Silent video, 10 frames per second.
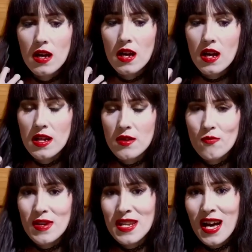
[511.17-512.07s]
And then
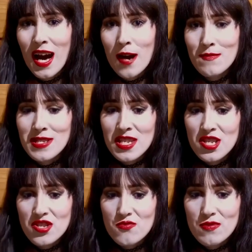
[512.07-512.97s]
when a ham
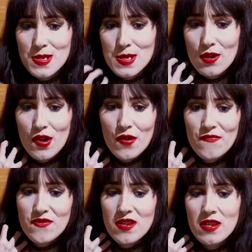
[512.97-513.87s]
dish was served
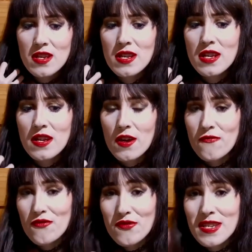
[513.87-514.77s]
a
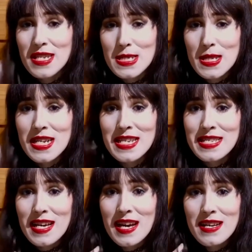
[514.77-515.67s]
few days
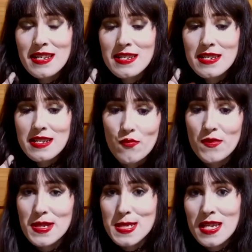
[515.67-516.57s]
later with the
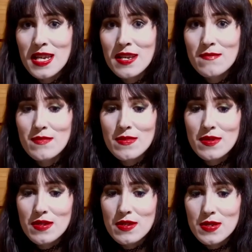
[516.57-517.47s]
same
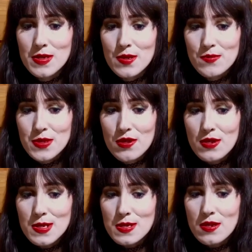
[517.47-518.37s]

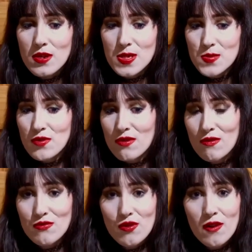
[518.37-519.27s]
substance sprinkled
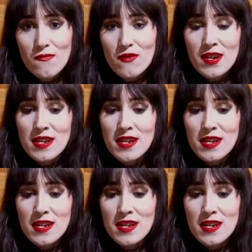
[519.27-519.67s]
over it,